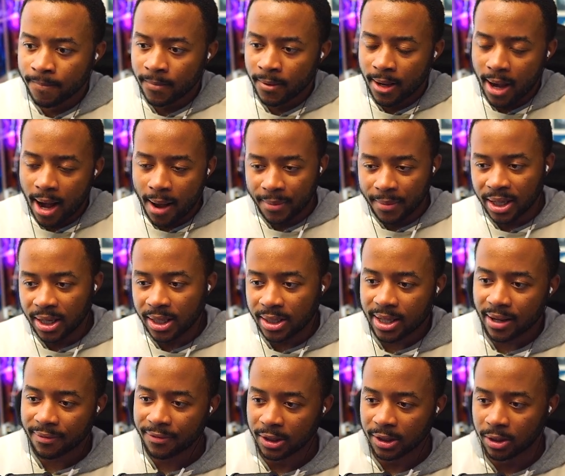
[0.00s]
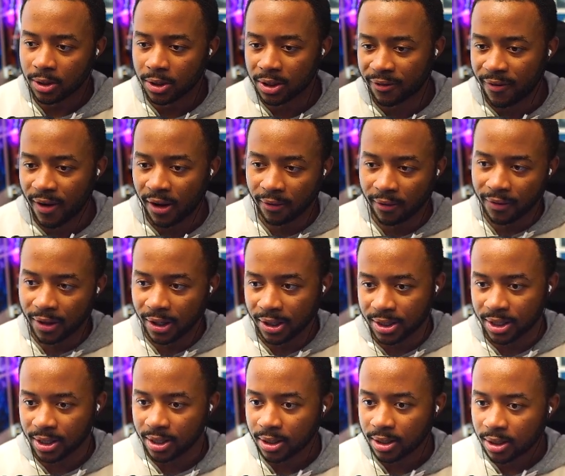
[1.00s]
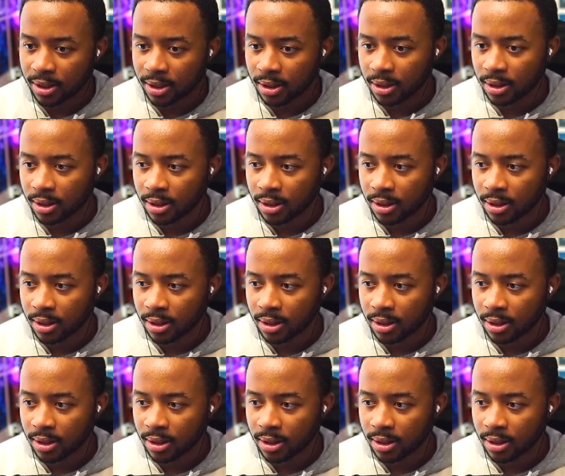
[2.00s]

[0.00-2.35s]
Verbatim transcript: I mean, it definitely looks Final Fantasy. World of